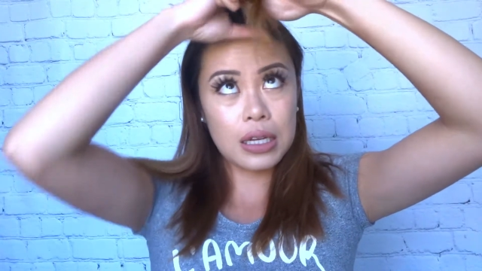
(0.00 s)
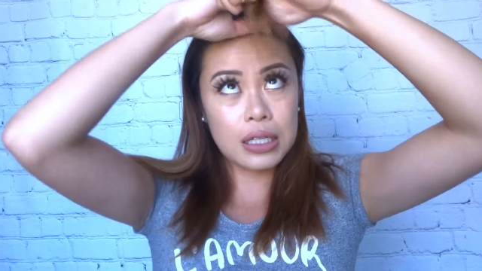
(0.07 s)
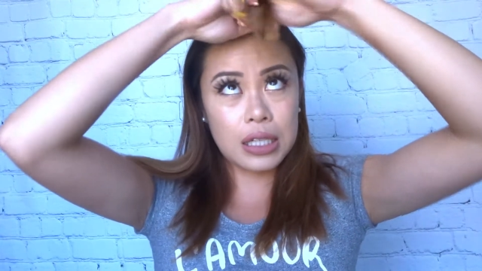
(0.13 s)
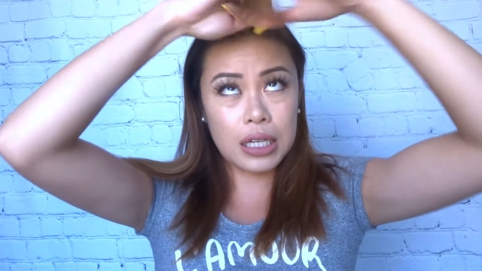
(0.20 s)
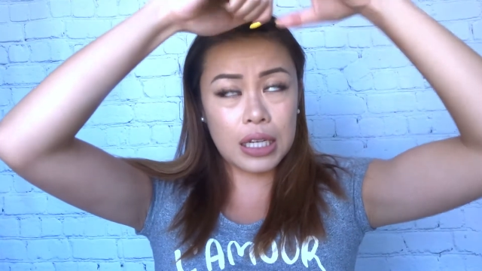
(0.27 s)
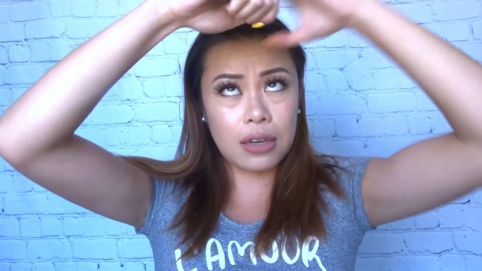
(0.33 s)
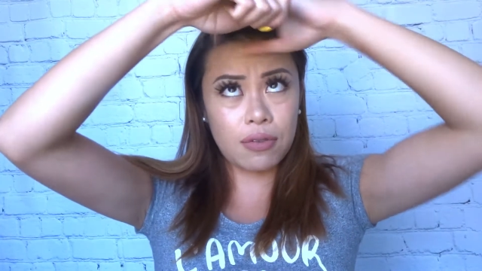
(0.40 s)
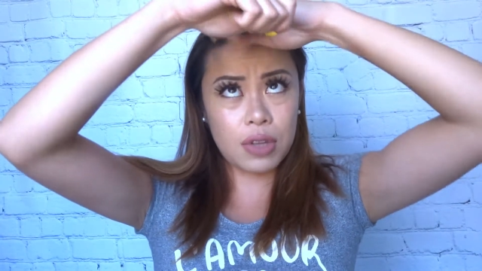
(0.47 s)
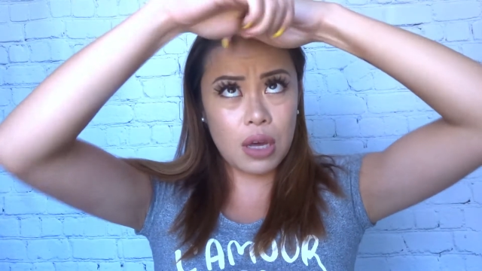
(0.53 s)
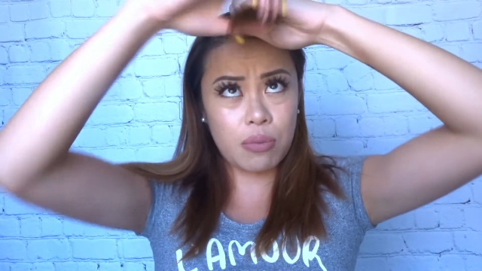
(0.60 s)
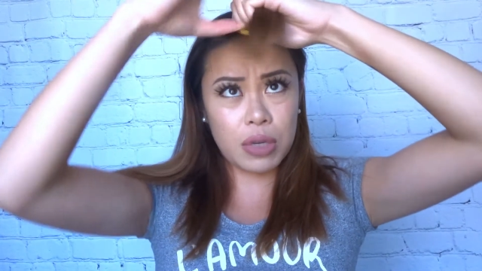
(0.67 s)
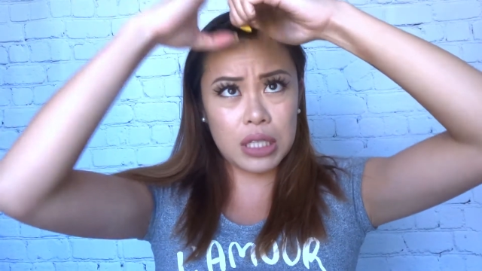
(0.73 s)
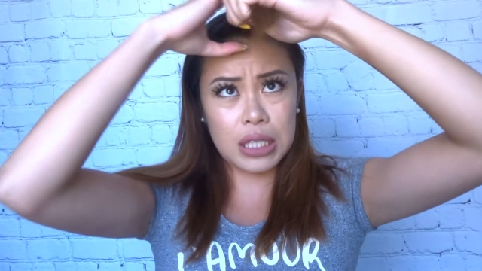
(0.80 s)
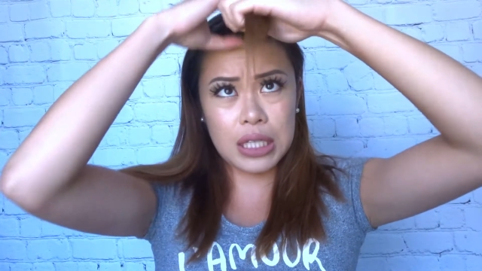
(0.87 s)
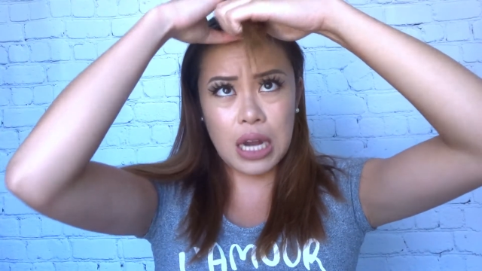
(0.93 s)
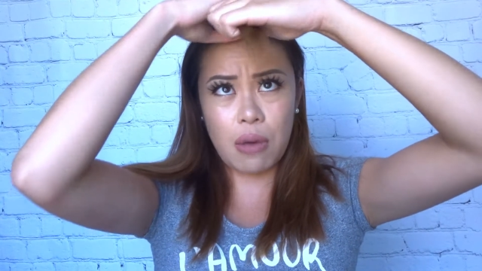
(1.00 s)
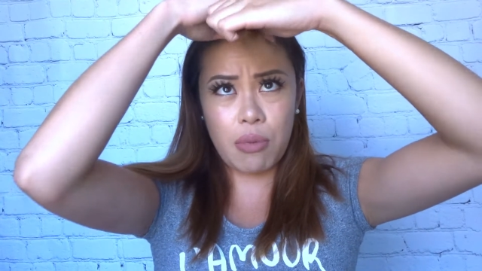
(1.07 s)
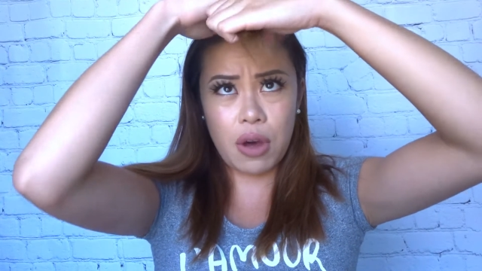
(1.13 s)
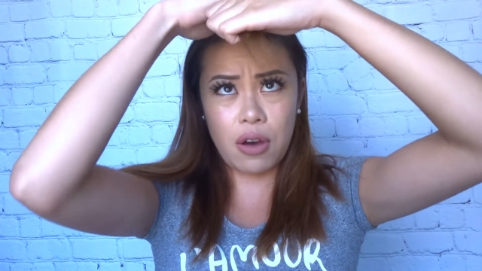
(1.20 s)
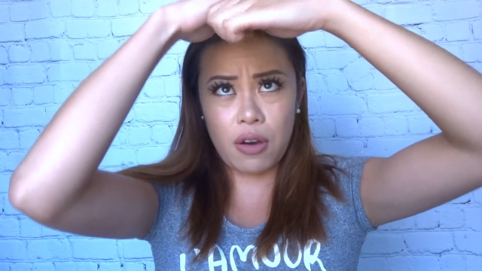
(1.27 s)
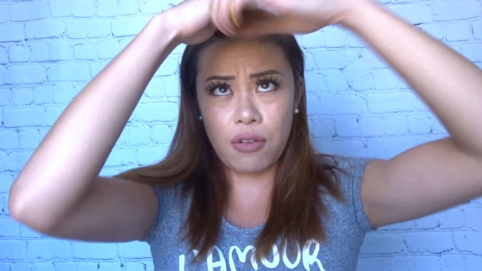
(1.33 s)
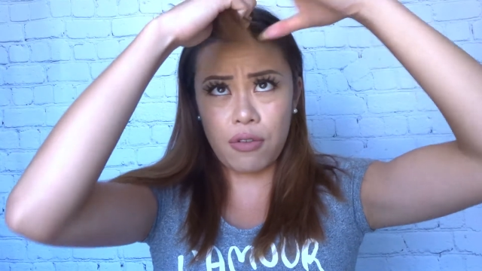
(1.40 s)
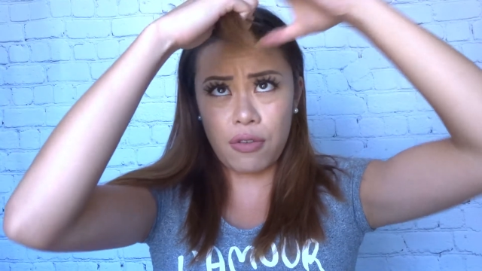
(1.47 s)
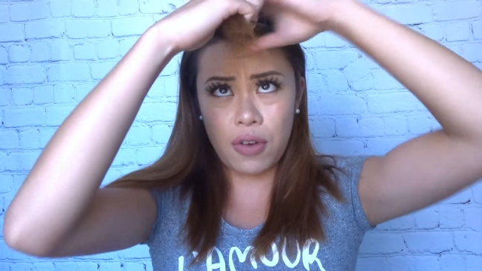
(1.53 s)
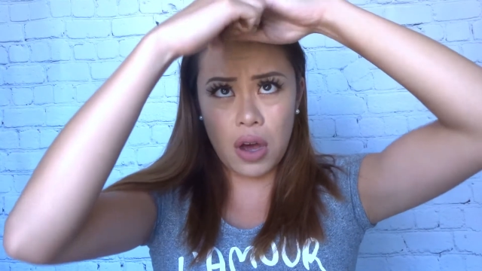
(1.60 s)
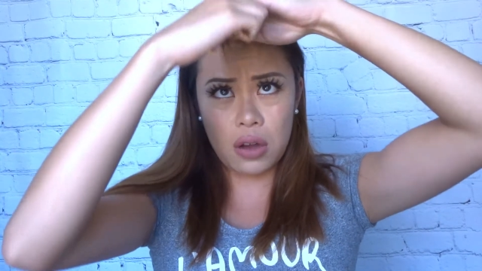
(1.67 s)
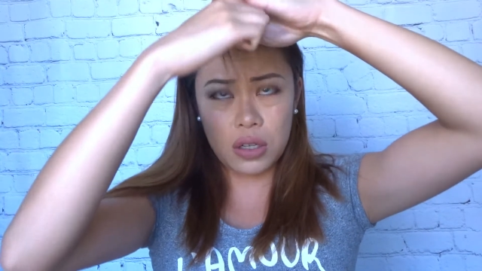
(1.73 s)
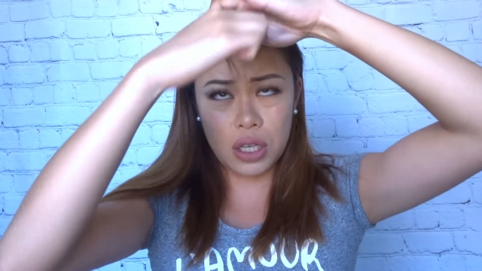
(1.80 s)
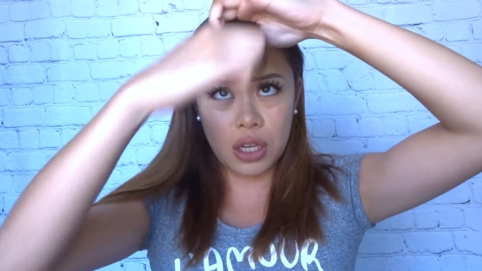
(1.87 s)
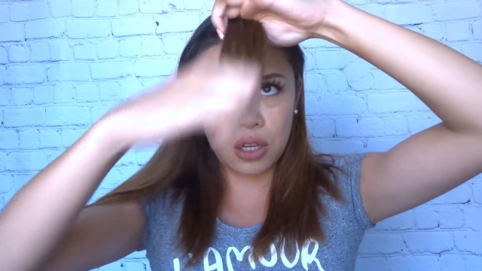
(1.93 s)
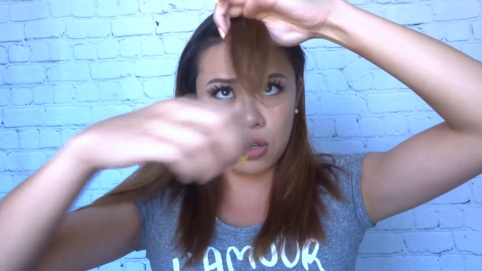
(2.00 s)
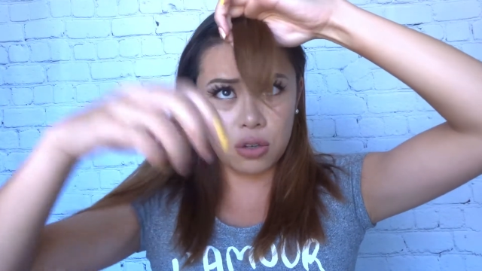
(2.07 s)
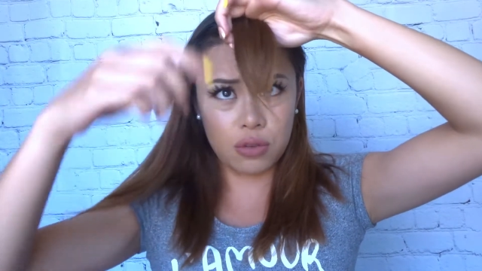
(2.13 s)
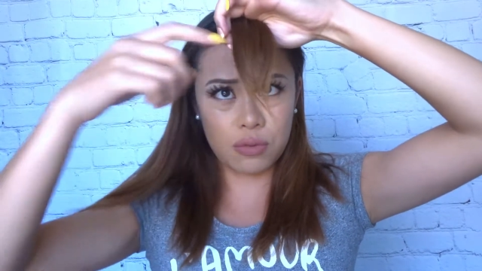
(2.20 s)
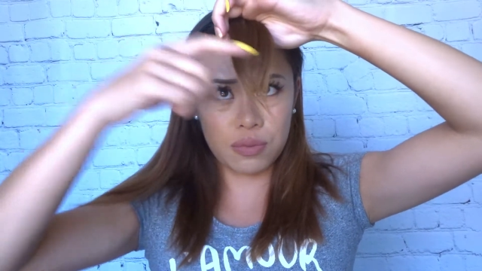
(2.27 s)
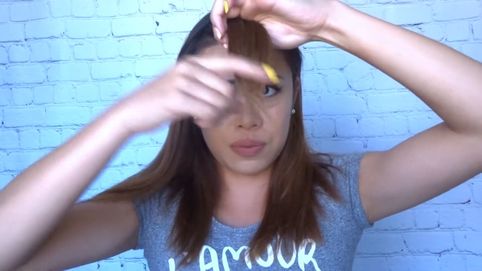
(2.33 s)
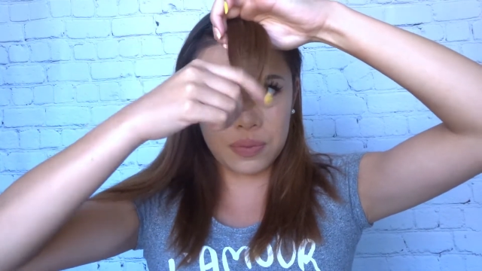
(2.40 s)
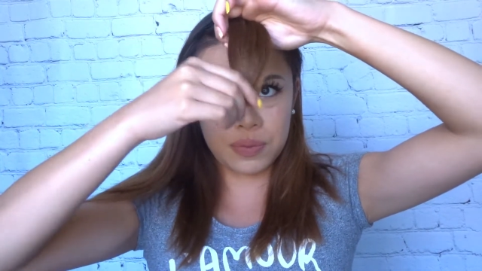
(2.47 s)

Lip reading: to give them some volume.